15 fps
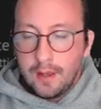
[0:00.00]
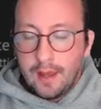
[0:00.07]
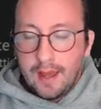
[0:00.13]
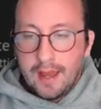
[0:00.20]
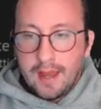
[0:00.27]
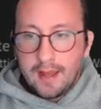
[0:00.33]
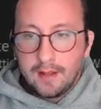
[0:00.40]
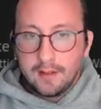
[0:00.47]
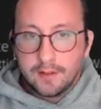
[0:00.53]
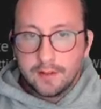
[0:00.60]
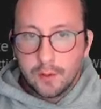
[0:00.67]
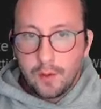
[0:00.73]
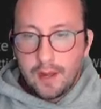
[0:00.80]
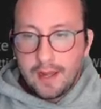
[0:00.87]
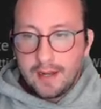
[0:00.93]
And let's
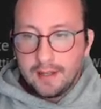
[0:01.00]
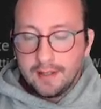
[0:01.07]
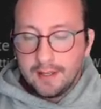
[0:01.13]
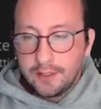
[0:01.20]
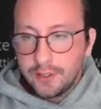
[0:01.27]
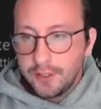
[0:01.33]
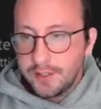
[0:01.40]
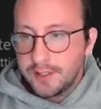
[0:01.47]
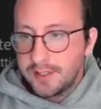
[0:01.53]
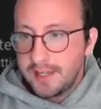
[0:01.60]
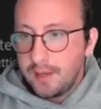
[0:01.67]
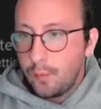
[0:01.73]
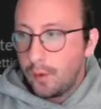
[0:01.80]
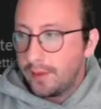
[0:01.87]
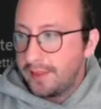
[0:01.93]
go ahead and let's just see
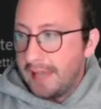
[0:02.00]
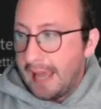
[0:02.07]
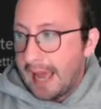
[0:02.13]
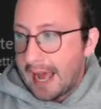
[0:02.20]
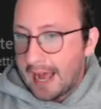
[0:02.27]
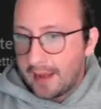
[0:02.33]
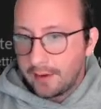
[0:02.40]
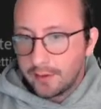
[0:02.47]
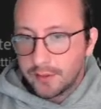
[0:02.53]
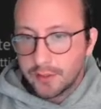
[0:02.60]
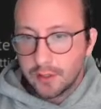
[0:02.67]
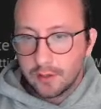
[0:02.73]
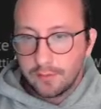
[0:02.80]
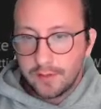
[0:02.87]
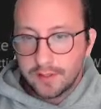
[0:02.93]
what the at
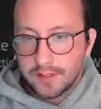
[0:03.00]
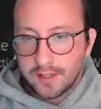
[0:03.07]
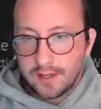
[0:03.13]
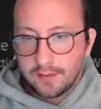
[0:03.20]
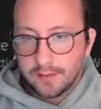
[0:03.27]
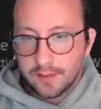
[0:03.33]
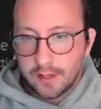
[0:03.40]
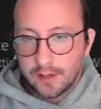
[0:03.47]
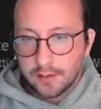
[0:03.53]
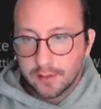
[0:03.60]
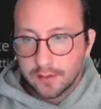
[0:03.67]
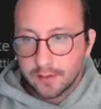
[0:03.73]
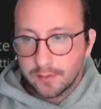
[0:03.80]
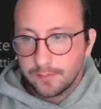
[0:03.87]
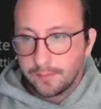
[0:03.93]
service gives
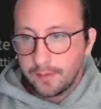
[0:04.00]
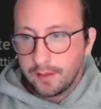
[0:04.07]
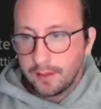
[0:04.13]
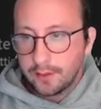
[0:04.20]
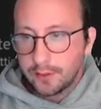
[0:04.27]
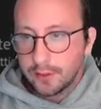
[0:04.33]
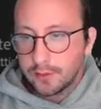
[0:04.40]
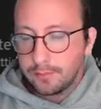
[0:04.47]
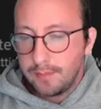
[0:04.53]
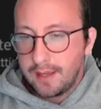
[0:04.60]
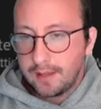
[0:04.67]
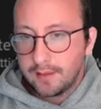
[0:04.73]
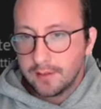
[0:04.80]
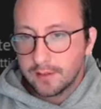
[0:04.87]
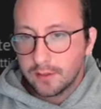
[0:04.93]
us. And let's just
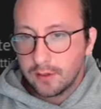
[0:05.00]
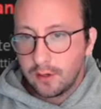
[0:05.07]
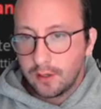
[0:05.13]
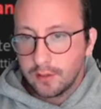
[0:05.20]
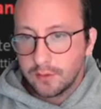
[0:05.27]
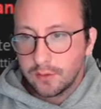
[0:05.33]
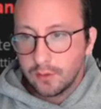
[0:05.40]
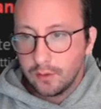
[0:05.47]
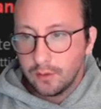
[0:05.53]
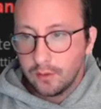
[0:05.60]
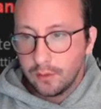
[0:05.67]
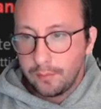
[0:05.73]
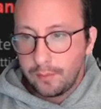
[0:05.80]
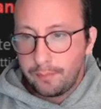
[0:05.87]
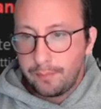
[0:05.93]
make this console a
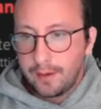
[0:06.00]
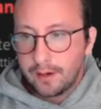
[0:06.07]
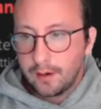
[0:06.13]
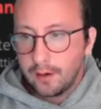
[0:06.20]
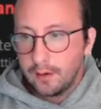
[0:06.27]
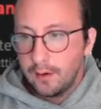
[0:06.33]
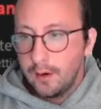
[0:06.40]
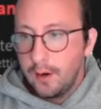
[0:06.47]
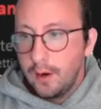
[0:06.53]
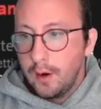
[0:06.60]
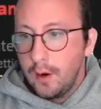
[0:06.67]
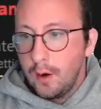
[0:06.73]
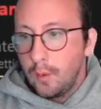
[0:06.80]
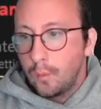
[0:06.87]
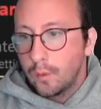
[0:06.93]
little bit bigger
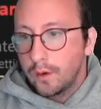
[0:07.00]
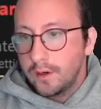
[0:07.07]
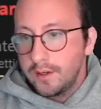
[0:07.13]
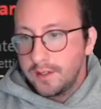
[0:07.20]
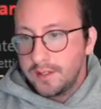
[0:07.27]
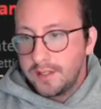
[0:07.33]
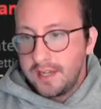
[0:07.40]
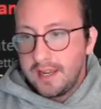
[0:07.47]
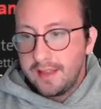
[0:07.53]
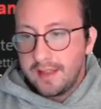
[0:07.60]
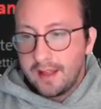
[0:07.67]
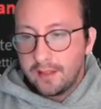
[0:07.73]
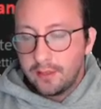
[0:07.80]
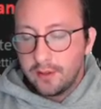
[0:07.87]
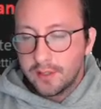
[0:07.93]
we're going to see
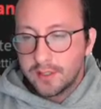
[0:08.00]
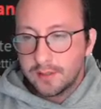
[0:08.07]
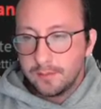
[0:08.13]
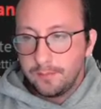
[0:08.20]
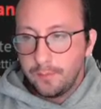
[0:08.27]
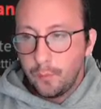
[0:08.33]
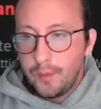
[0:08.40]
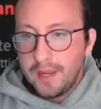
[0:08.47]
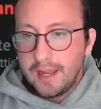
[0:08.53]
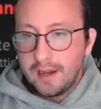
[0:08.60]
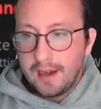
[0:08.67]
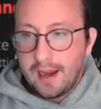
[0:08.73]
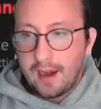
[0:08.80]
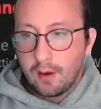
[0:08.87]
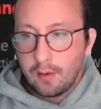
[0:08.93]
that this we get an
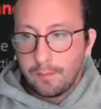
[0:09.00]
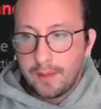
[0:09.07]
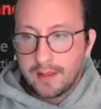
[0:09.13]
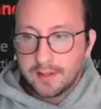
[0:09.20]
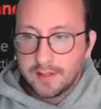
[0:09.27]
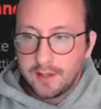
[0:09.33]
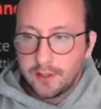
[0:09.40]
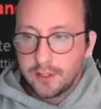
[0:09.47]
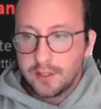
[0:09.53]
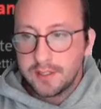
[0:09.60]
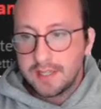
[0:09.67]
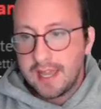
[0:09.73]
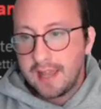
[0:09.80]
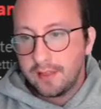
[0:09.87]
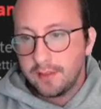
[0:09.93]
error message
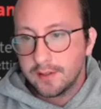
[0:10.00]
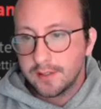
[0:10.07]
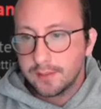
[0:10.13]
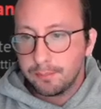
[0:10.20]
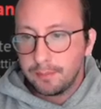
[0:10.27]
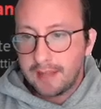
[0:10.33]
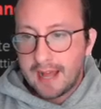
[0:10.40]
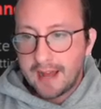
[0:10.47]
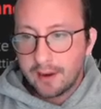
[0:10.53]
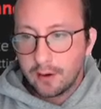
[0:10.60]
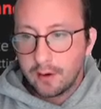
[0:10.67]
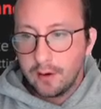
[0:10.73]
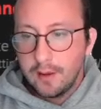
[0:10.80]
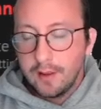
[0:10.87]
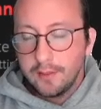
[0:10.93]
saying the
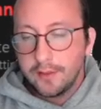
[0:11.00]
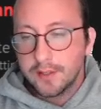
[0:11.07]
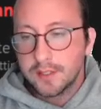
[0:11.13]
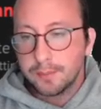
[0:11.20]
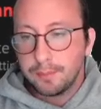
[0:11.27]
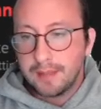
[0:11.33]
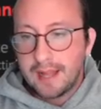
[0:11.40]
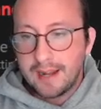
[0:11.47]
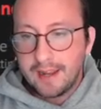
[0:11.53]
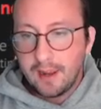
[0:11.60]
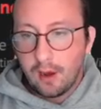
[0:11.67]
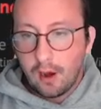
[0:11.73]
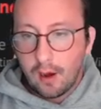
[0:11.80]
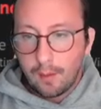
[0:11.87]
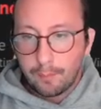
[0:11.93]
splatter the splatting
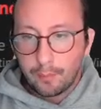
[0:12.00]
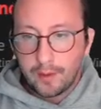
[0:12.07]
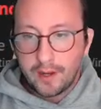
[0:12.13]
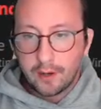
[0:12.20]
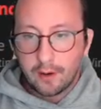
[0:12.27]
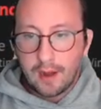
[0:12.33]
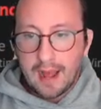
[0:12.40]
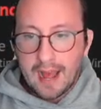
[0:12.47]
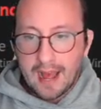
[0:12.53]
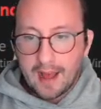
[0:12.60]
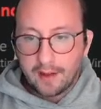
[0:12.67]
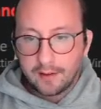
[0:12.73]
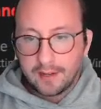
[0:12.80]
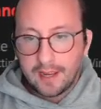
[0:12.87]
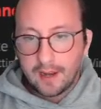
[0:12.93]
operator
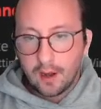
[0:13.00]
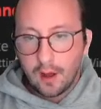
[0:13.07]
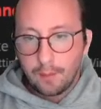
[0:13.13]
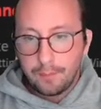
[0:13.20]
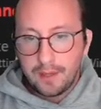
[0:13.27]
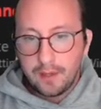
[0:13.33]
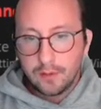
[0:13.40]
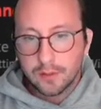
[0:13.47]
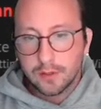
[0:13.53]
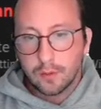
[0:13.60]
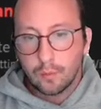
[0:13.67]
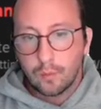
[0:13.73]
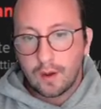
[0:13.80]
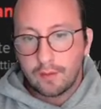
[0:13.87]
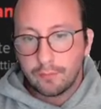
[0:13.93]
at cannot be used to
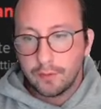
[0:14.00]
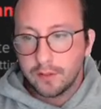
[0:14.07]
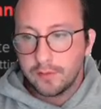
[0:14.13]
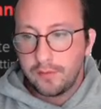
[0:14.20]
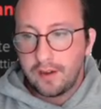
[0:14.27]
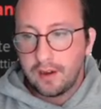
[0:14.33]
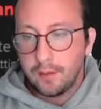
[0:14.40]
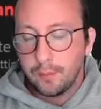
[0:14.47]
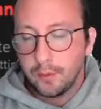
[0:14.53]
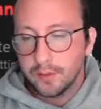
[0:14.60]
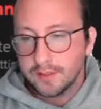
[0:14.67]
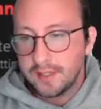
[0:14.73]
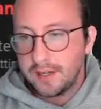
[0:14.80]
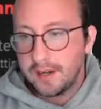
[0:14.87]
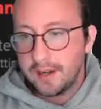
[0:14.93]
reference variables
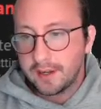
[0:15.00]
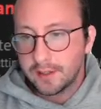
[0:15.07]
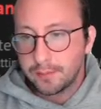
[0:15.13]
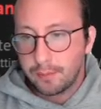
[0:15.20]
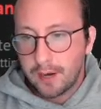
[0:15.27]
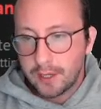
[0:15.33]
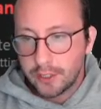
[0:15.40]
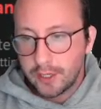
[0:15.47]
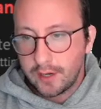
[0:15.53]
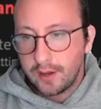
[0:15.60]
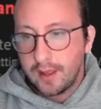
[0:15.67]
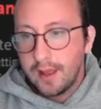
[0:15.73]
in an expression.